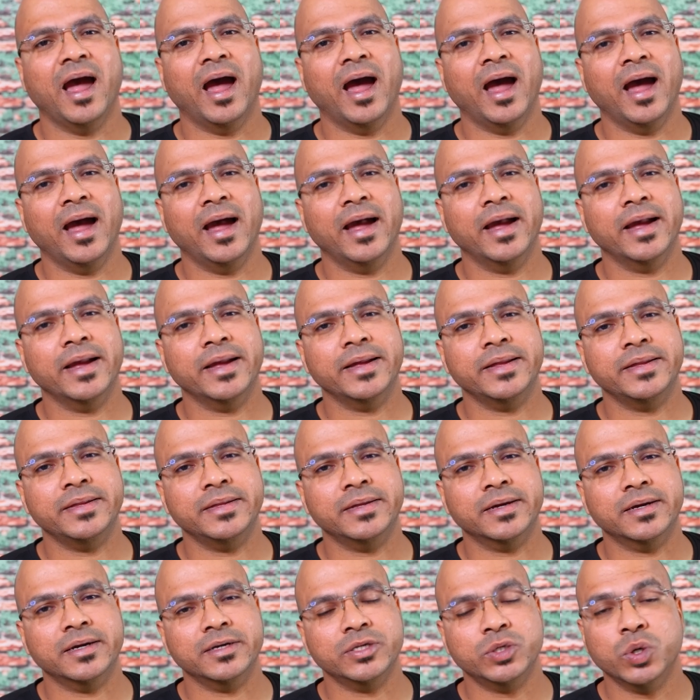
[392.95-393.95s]

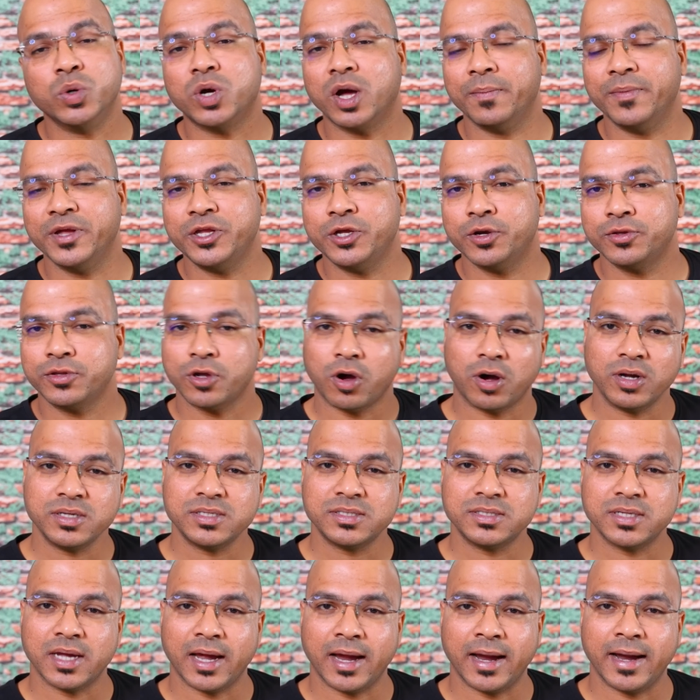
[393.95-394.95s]
and uh, do comment your
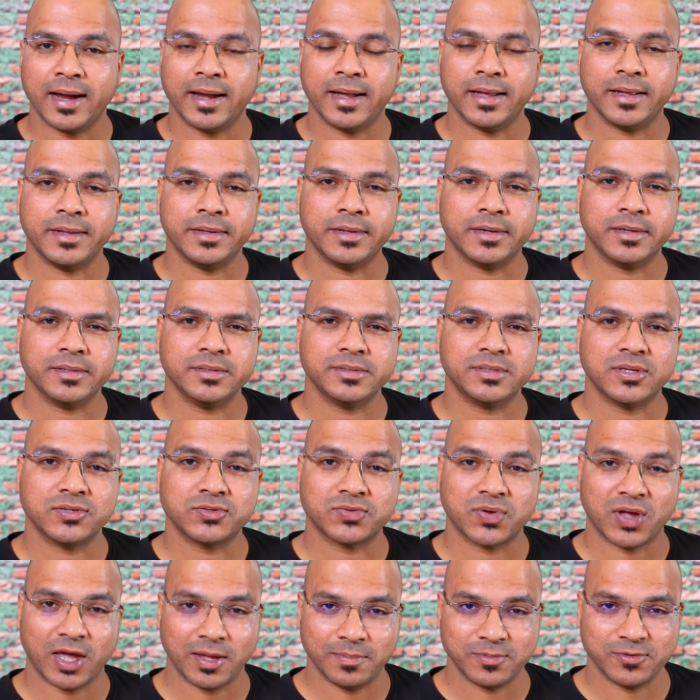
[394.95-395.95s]
thoughts and
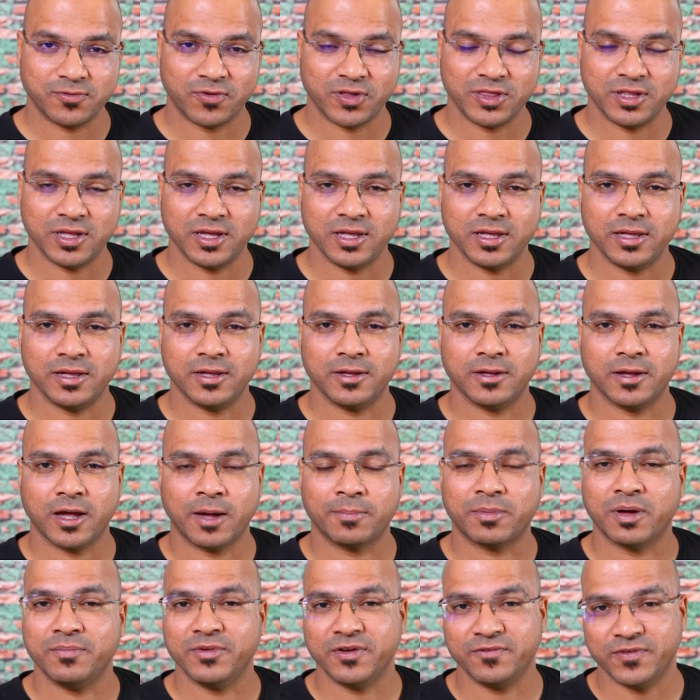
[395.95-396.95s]
subscribe for the
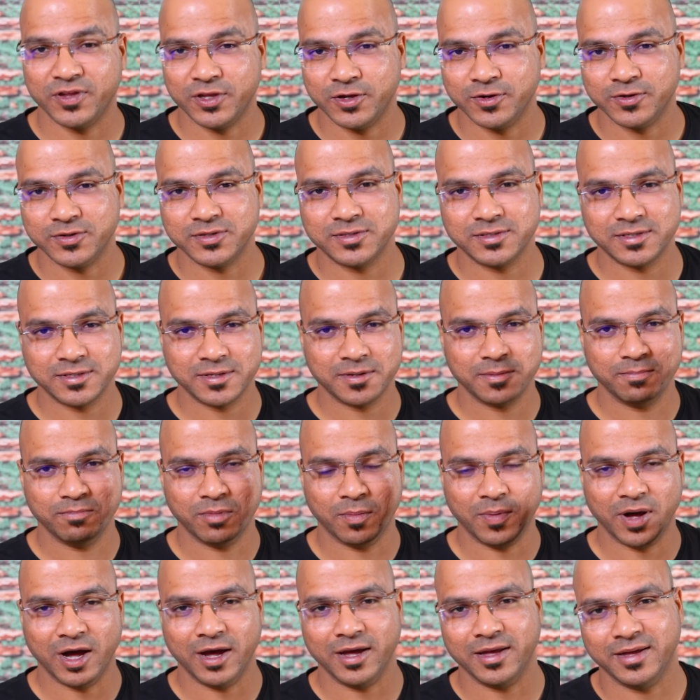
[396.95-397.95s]
upcoming videos
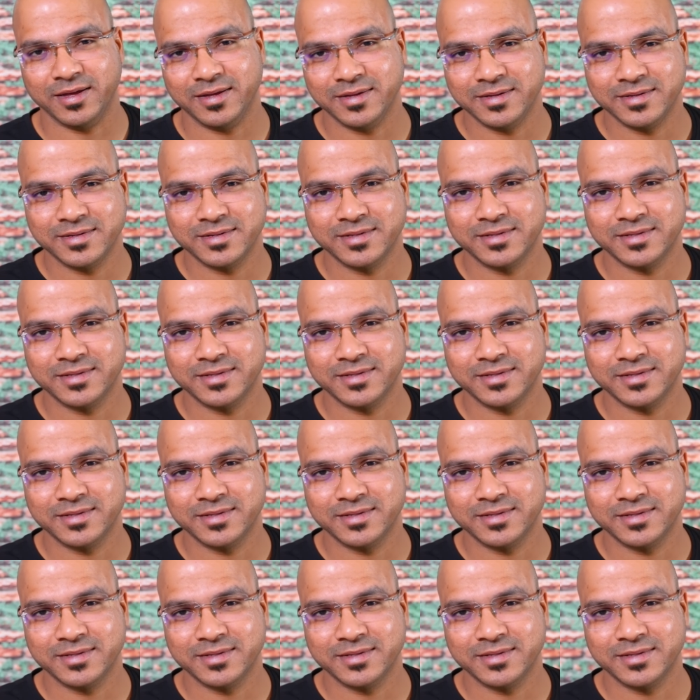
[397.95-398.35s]
bye bye